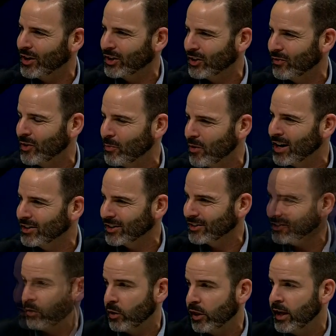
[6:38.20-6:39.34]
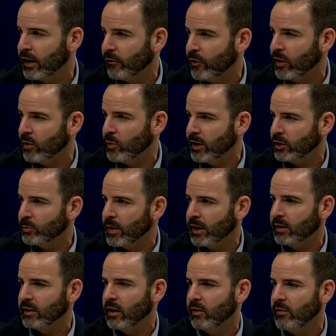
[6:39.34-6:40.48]
of the processors. With Lakefield, we
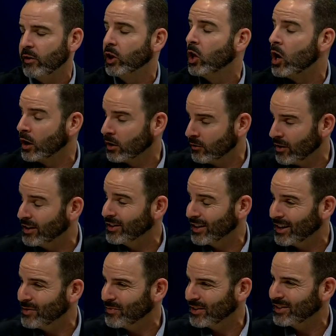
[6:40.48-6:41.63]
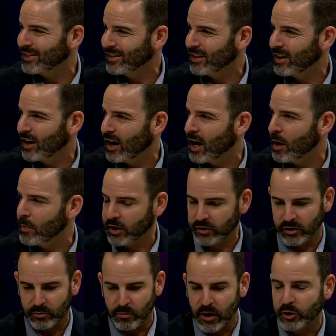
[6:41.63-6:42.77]
expect even longer runtimes because
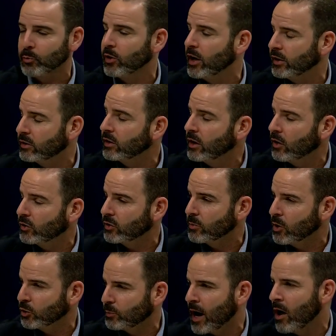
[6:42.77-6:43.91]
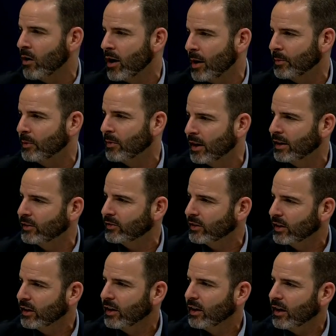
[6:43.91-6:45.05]
it's much more it's the most power optimized
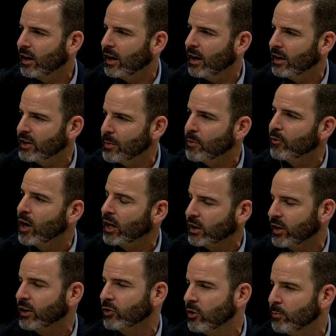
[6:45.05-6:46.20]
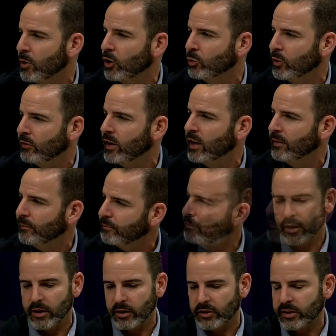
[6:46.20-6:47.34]
type of architecture approach we've done.
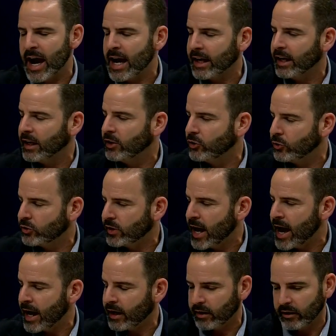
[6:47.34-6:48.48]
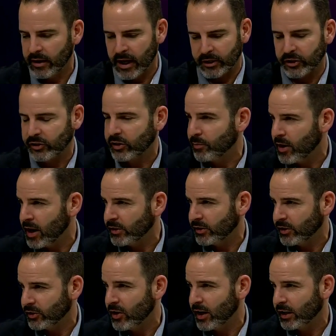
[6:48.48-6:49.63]
The stacking is you stack not just the
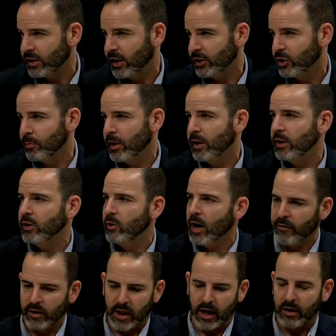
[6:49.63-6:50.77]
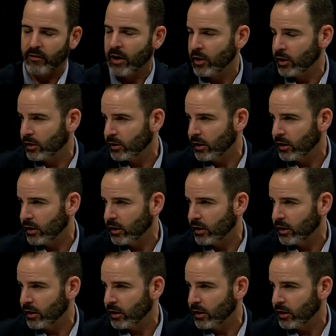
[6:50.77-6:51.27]
processor architecture, but you have a lot of other